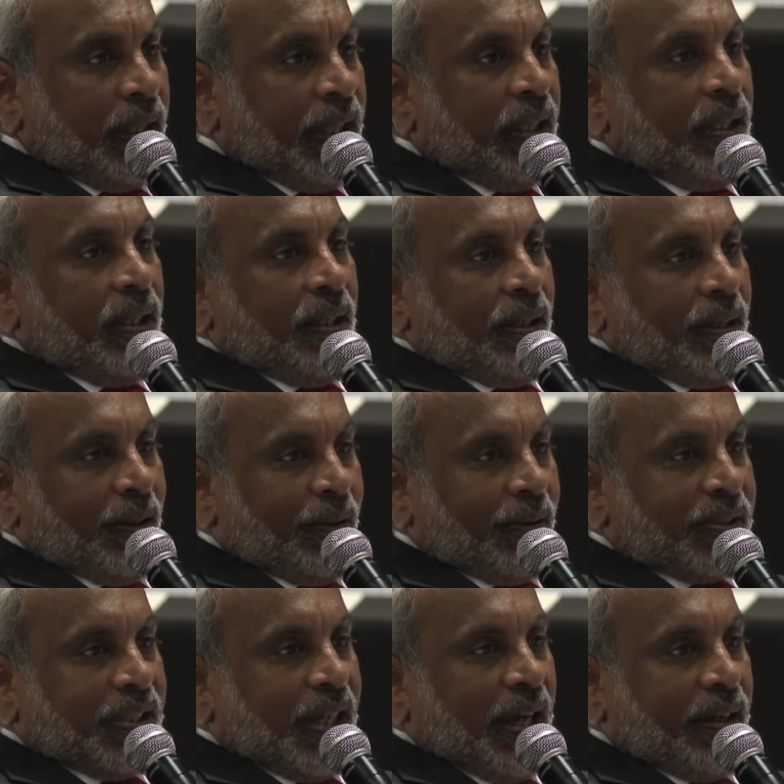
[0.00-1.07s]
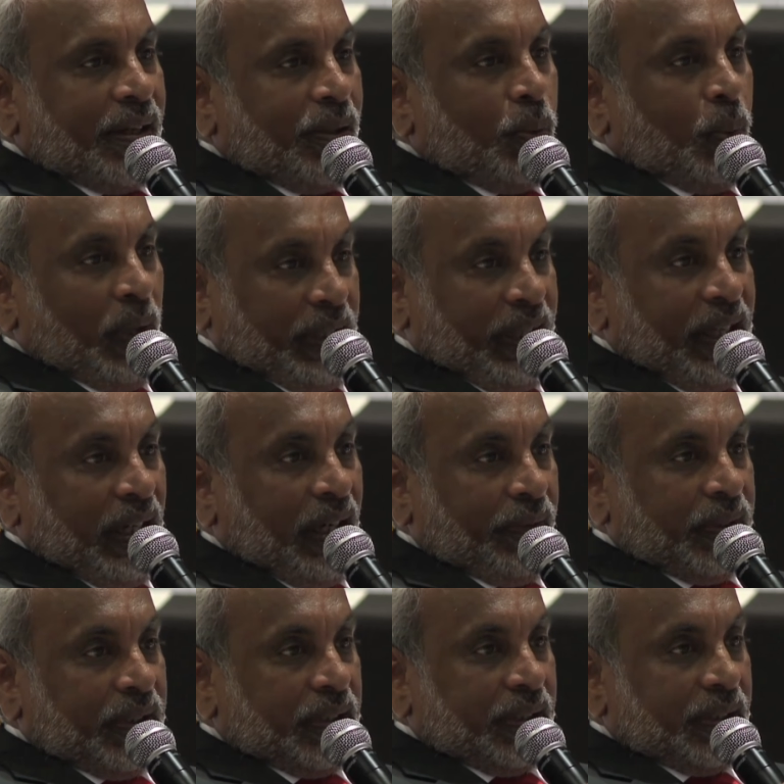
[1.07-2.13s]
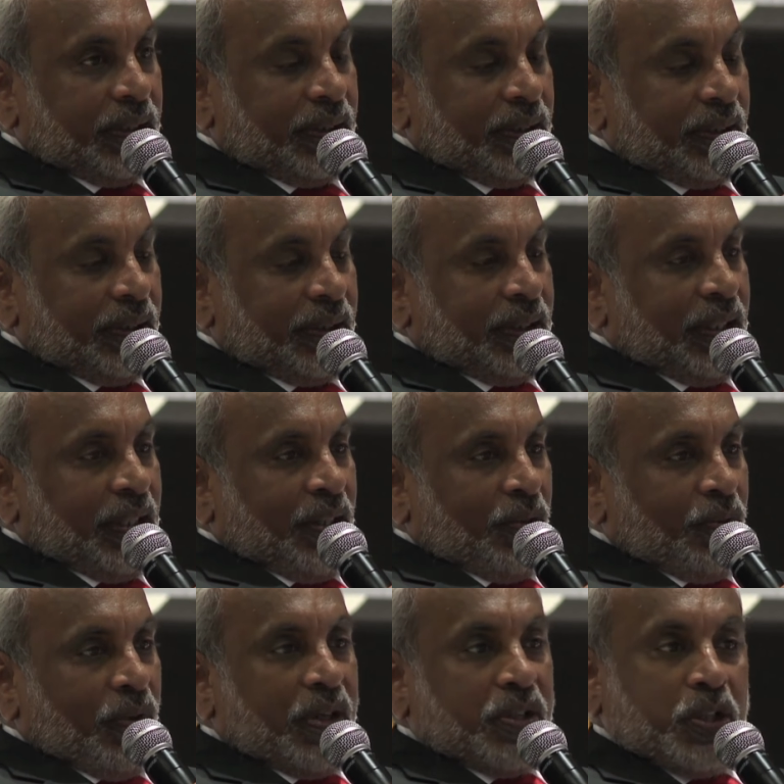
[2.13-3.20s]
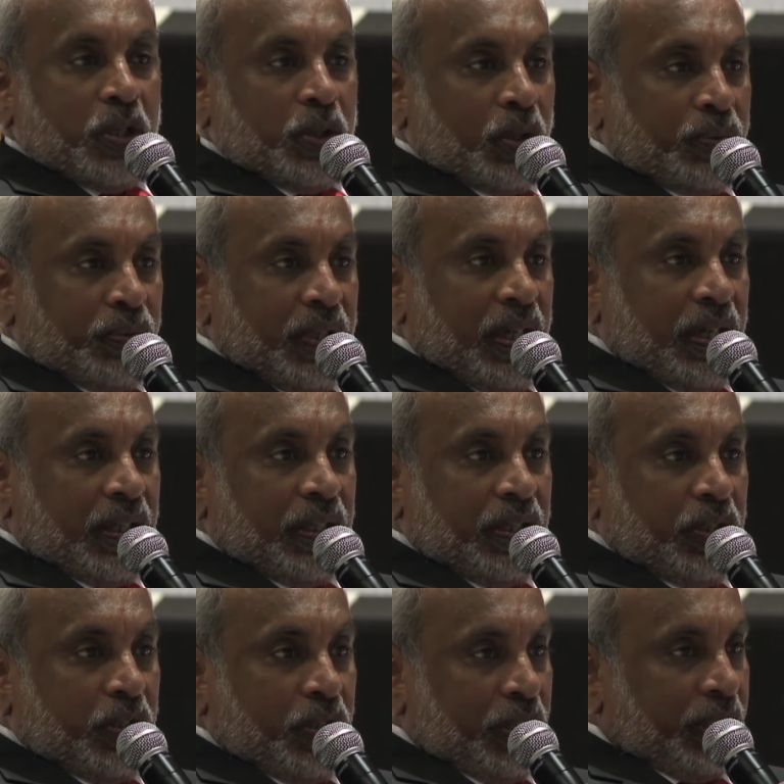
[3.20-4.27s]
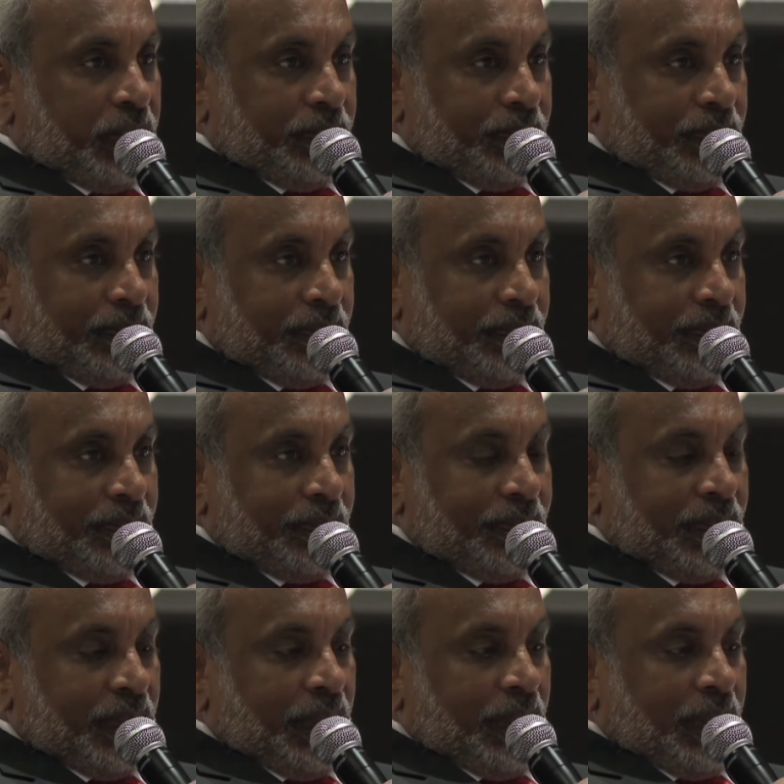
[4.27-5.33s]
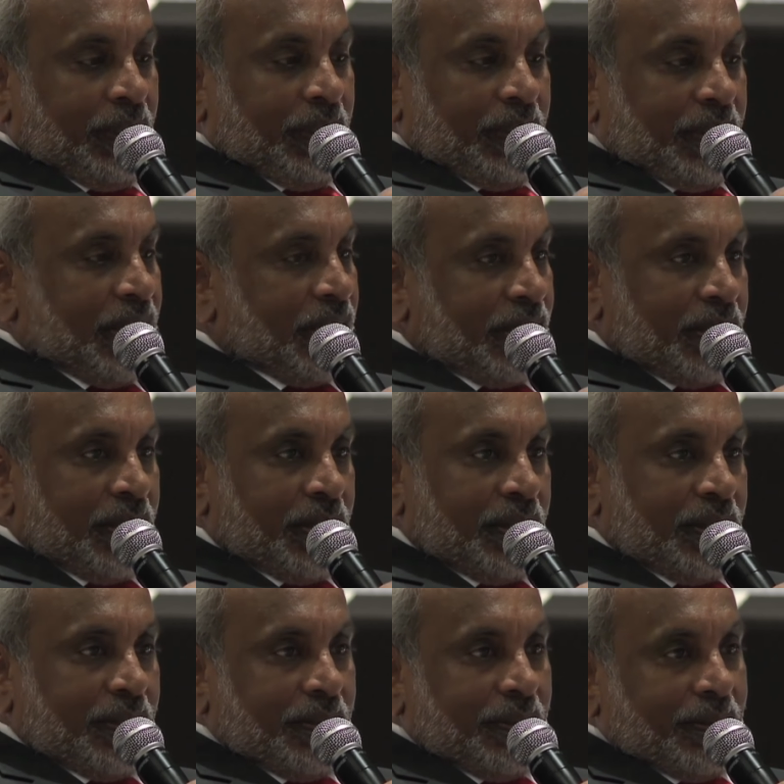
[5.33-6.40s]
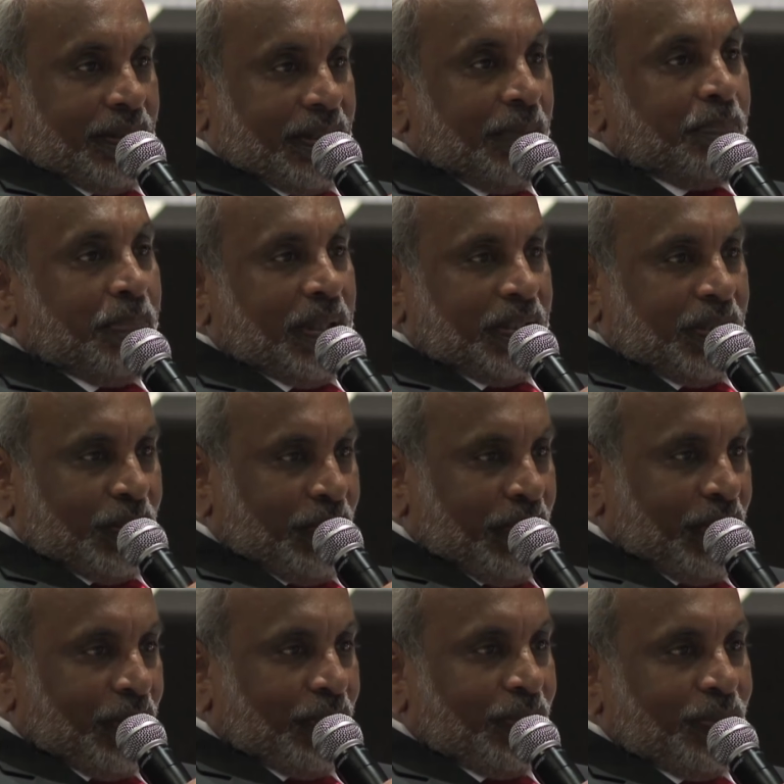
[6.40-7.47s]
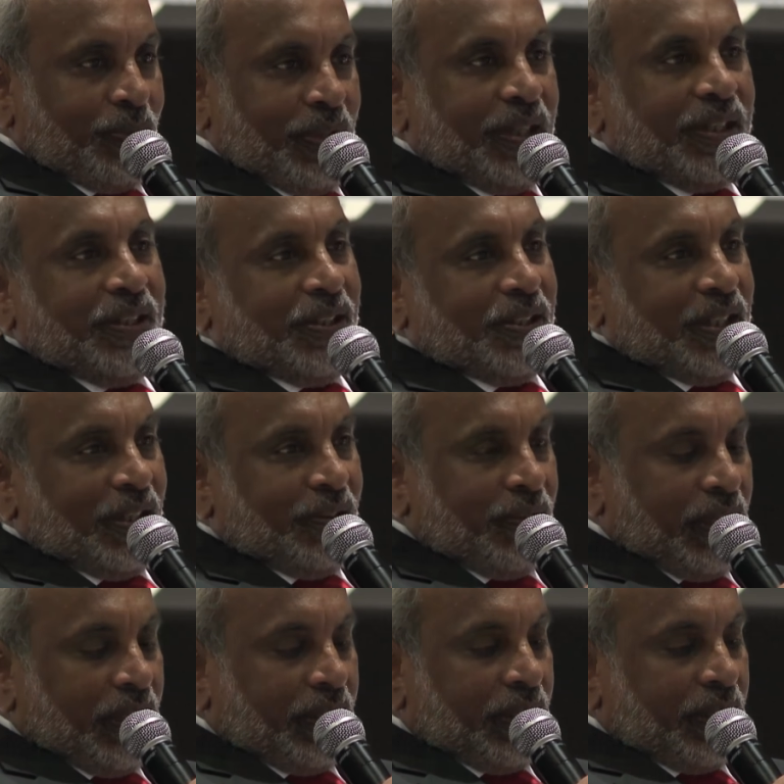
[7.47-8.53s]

the standard working hours, we are shut off the air conditioning. That's the simplest way of energy saving.